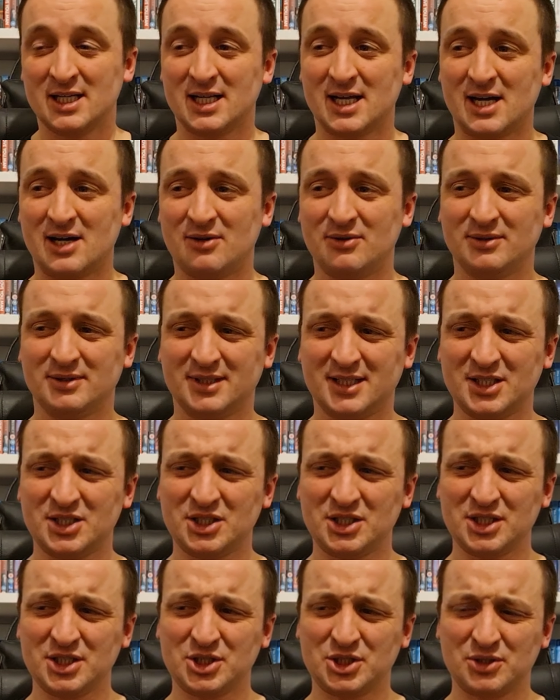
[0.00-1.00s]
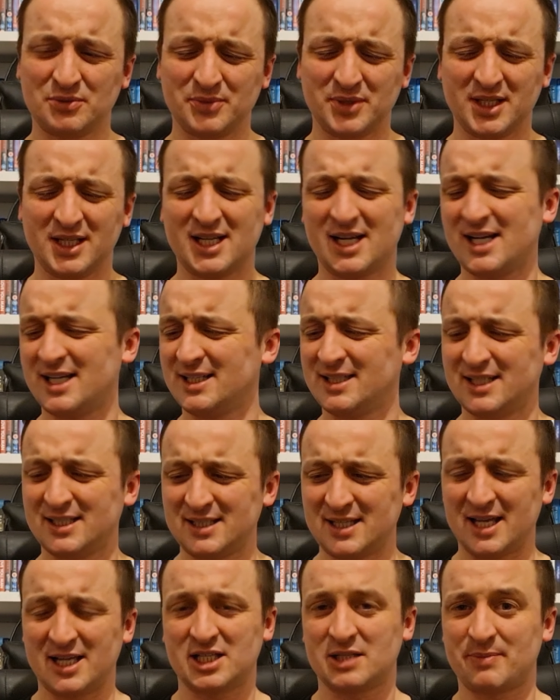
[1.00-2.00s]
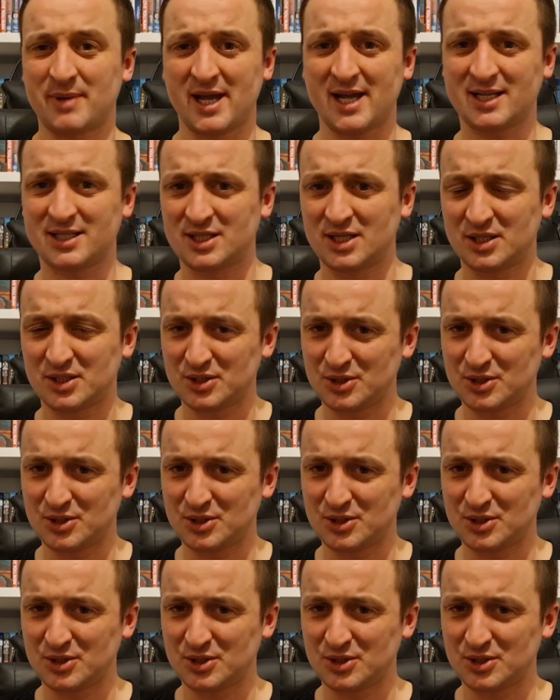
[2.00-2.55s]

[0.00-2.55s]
Now, this is something I didn't expect